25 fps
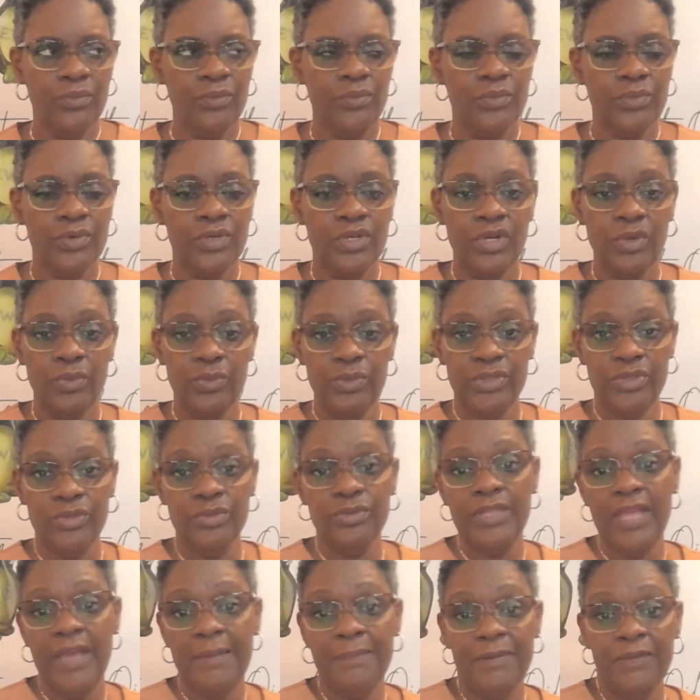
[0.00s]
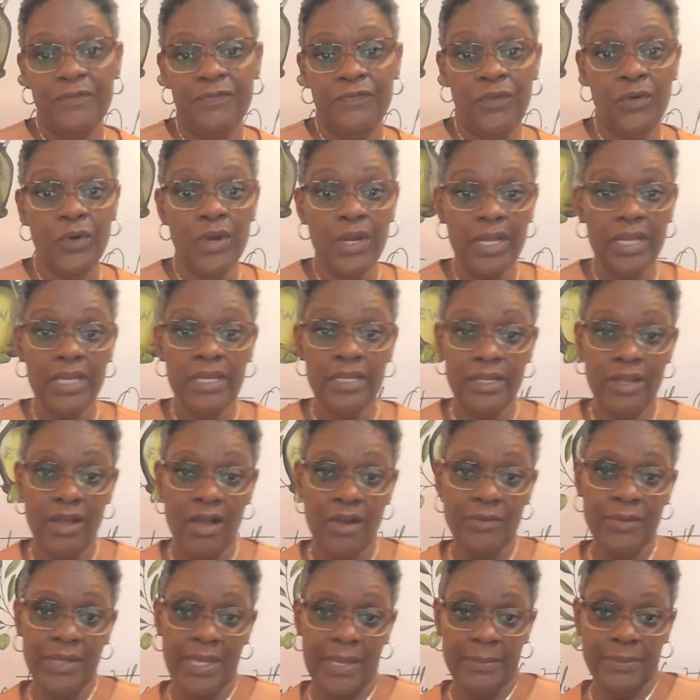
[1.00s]
Could we do that before, and
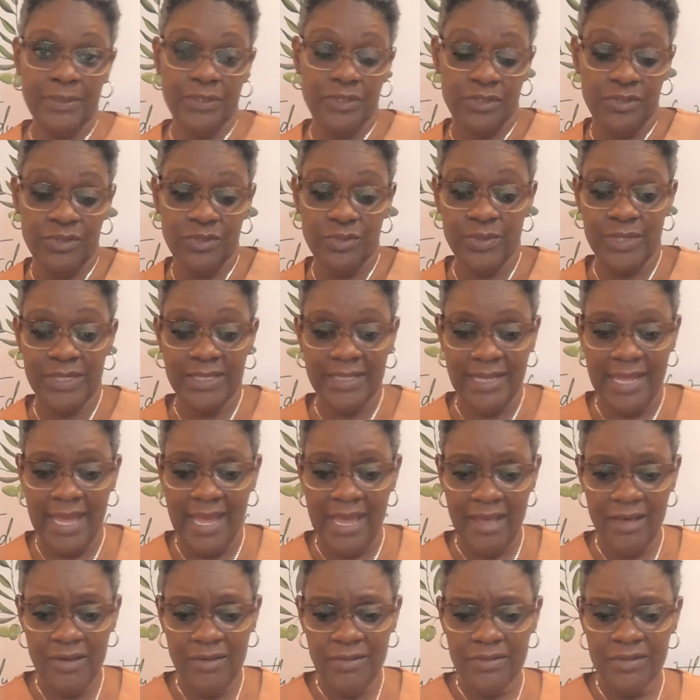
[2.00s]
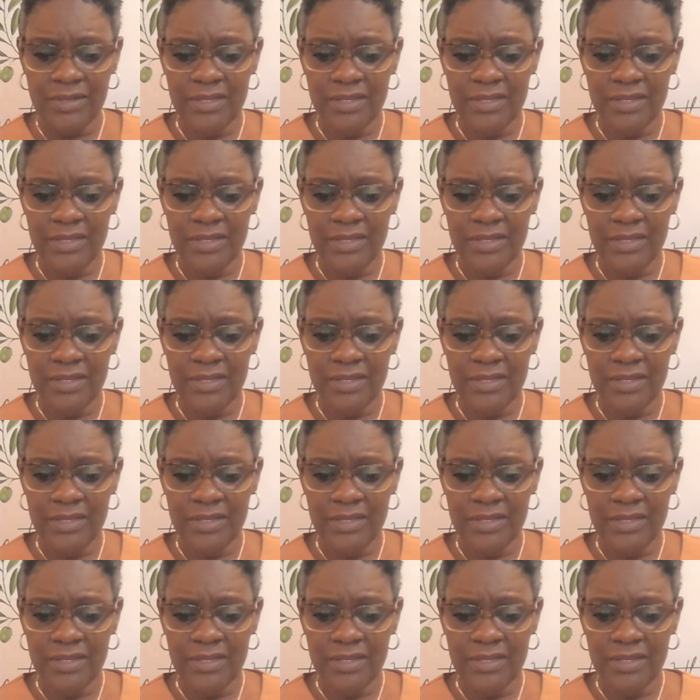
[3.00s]
are we able to do it now?